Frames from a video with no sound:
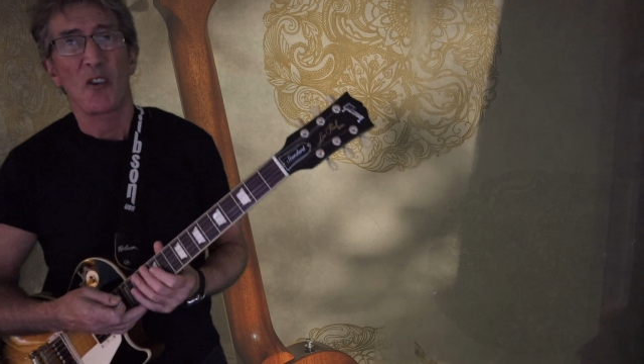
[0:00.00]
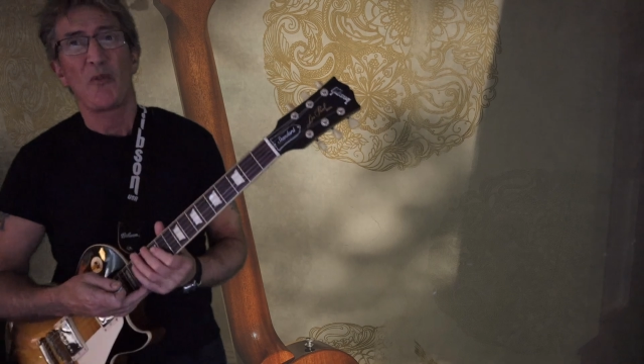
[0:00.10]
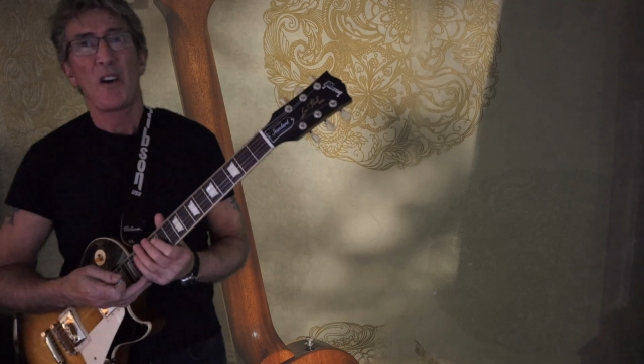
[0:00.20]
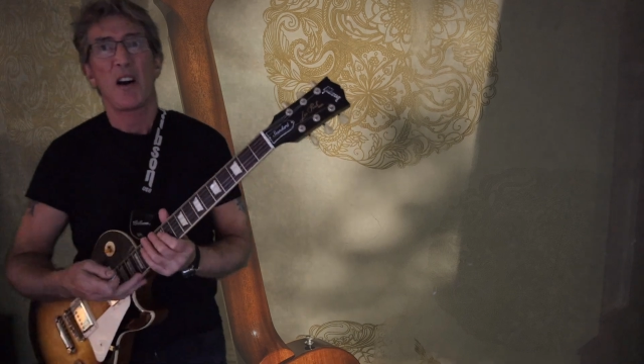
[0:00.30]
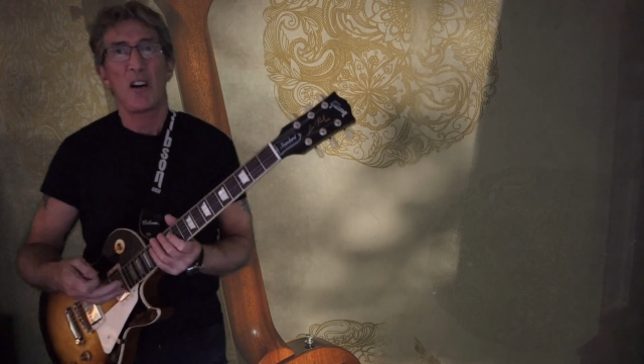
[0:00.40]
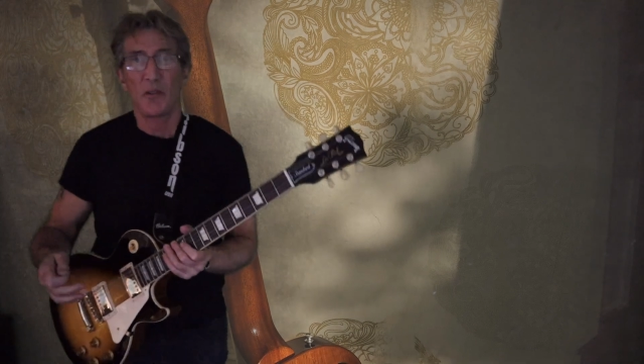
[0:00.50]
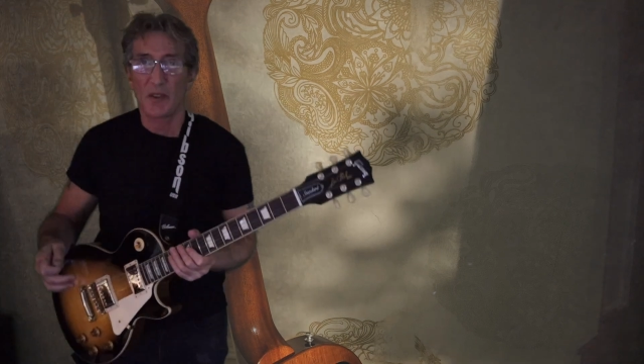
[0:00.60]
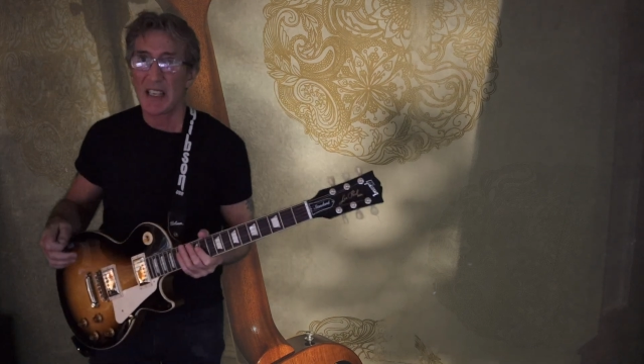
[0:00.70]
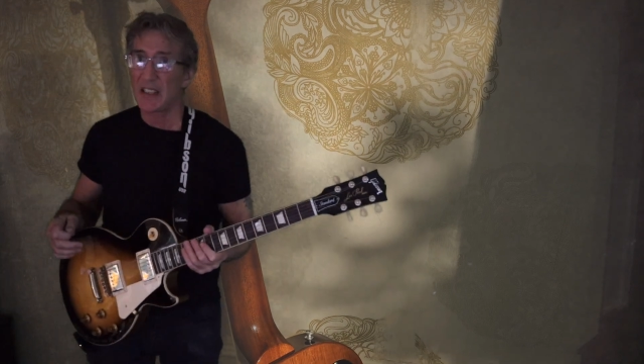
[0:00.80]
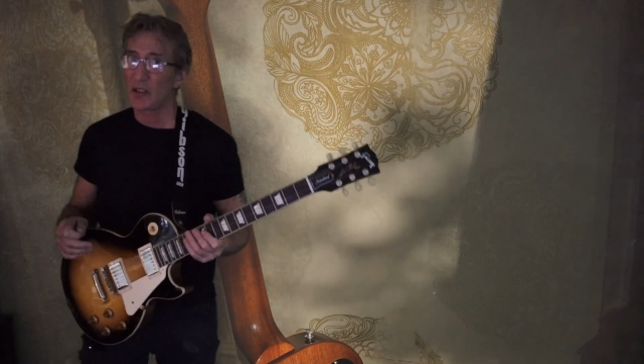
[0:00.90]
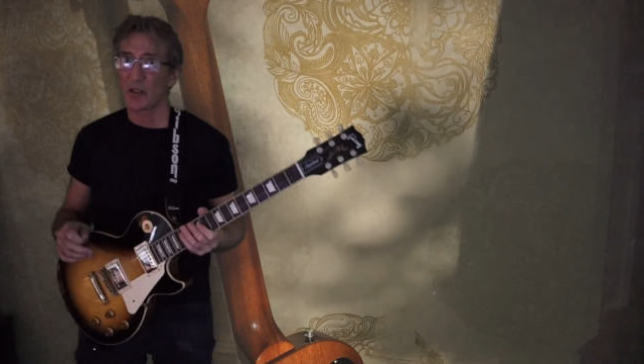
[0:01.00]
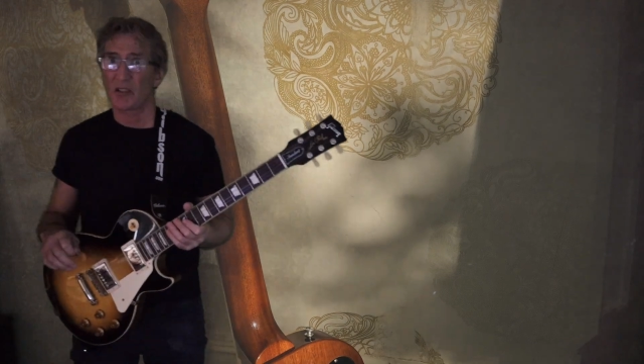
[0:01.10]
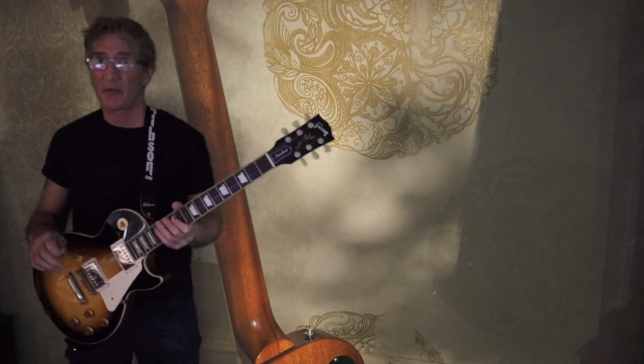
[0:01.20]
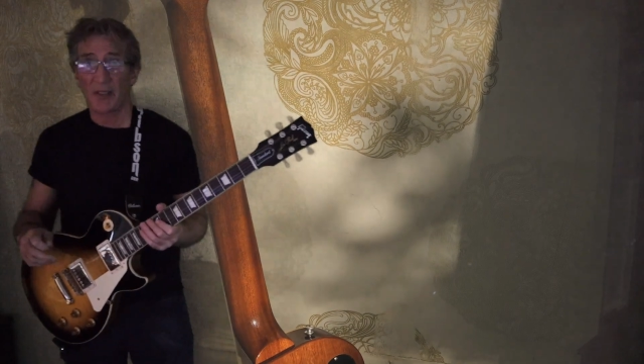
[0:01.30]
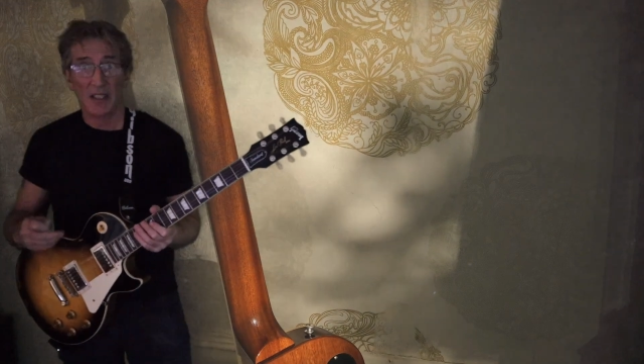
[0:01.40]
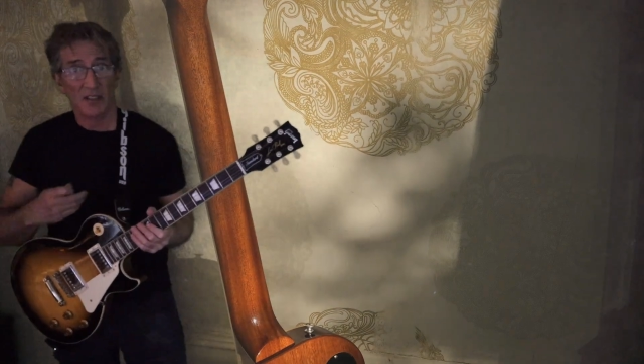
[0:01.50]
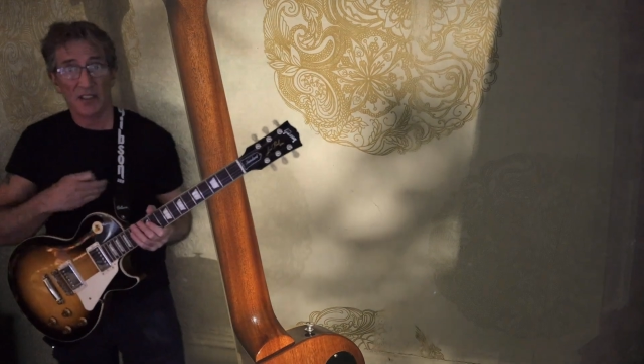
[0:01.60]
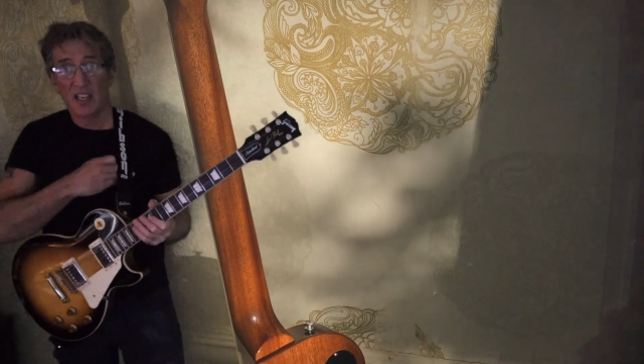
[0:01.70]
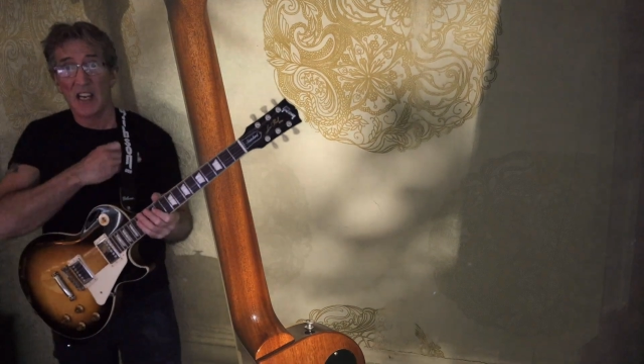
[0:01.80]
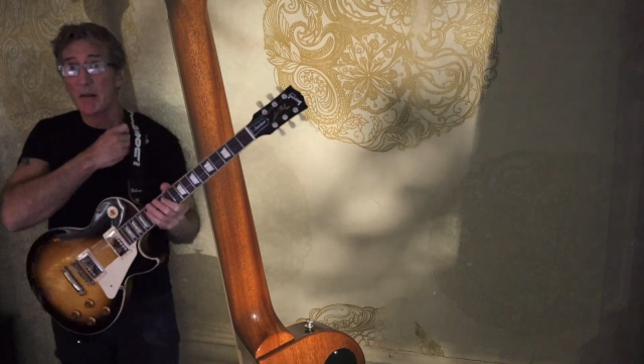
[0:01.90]
far it does feel the
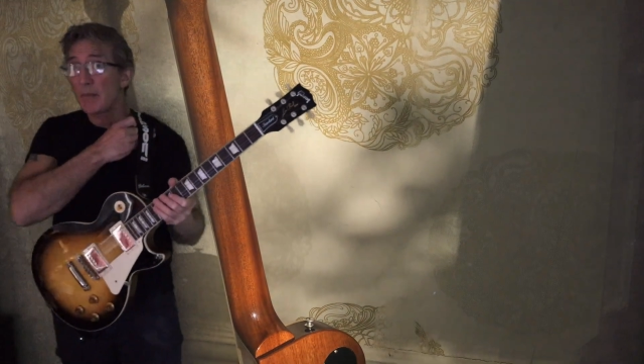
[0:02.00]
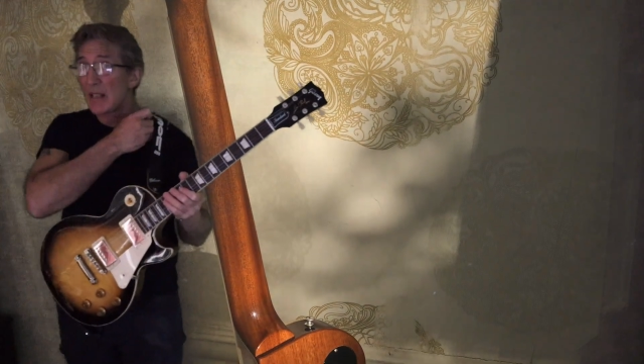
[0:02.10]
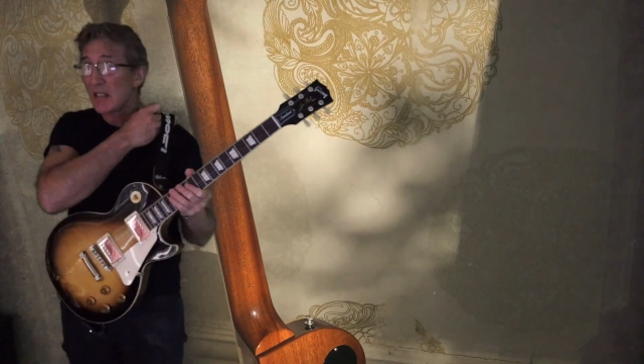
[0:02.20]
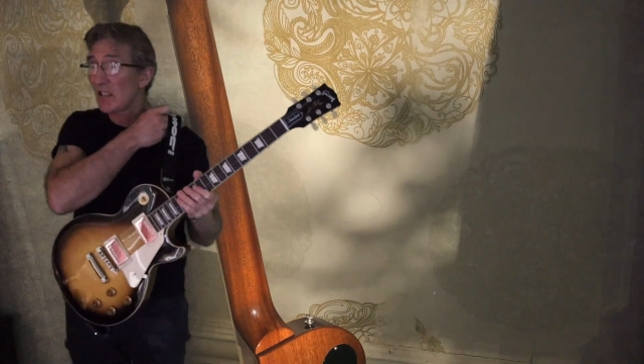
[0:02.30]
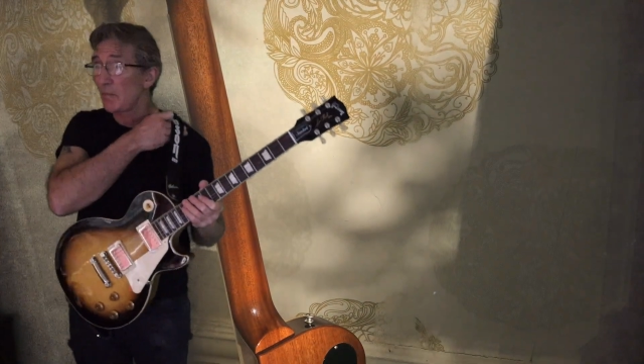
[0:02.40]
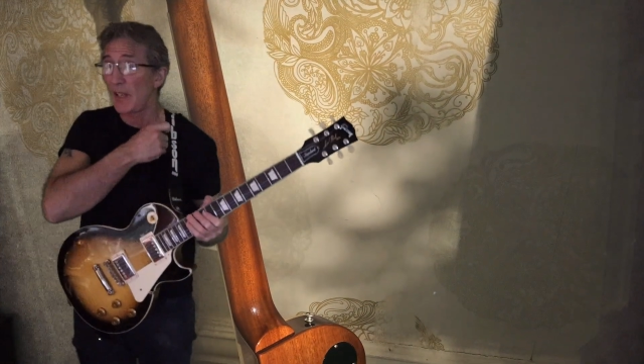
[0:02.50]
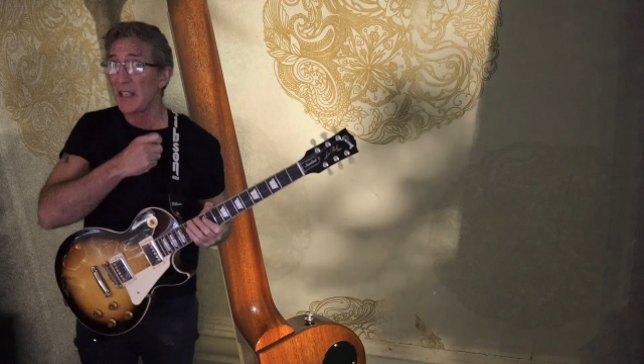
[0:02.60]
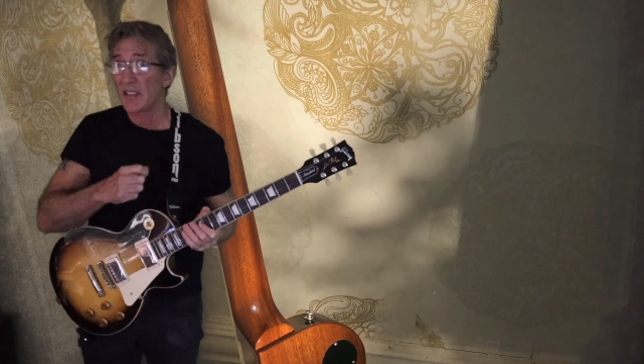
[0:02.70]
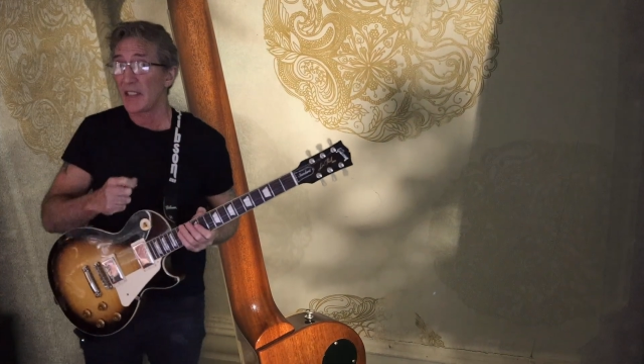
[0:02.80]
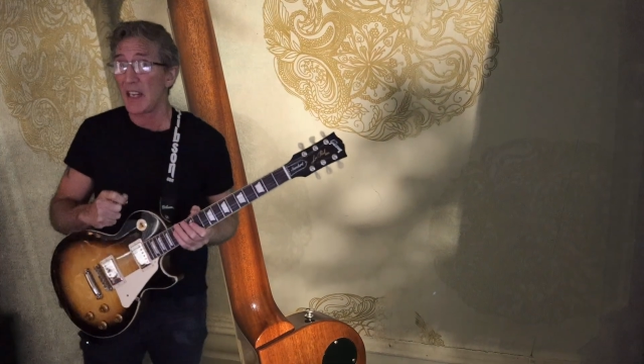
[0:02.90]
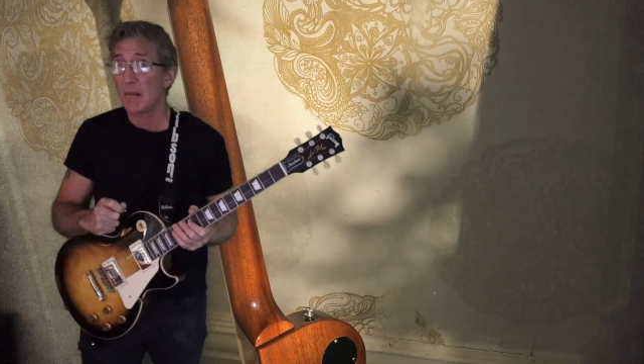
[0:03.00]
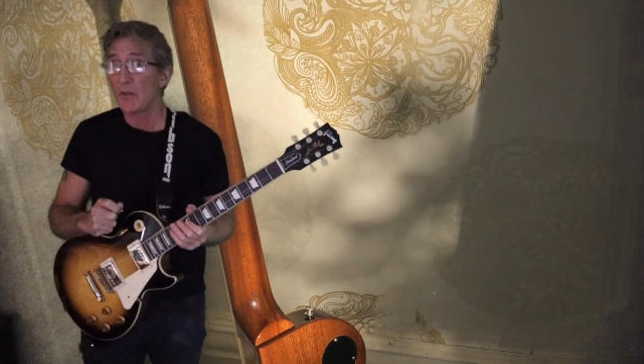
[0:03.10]
same and play the same.